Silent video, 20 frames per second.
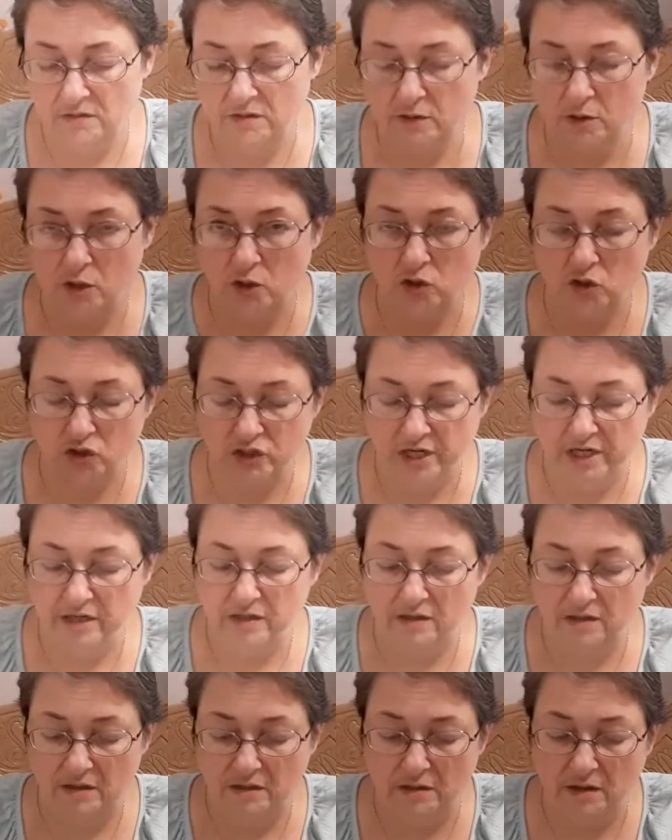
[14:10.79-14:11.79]
long chain
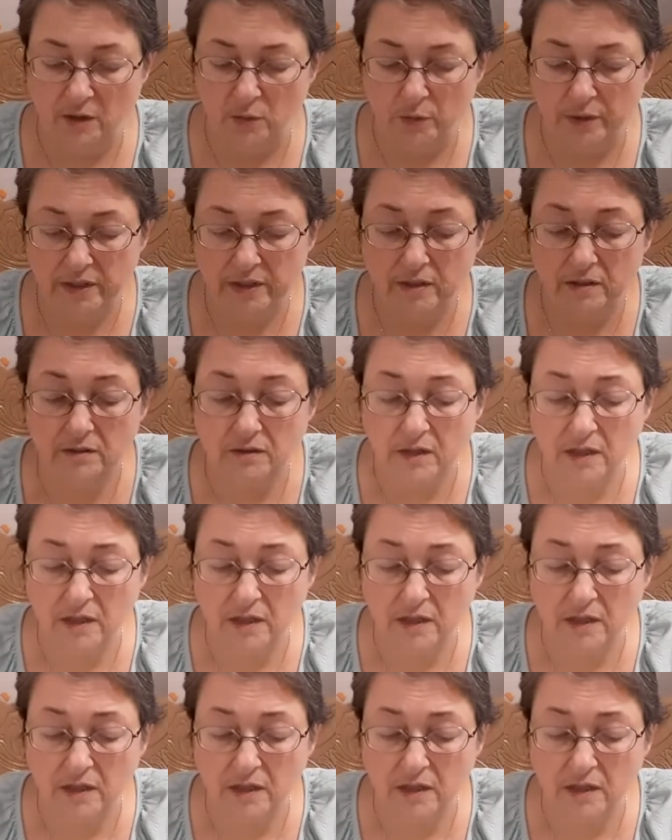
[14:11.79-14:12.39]
that I wear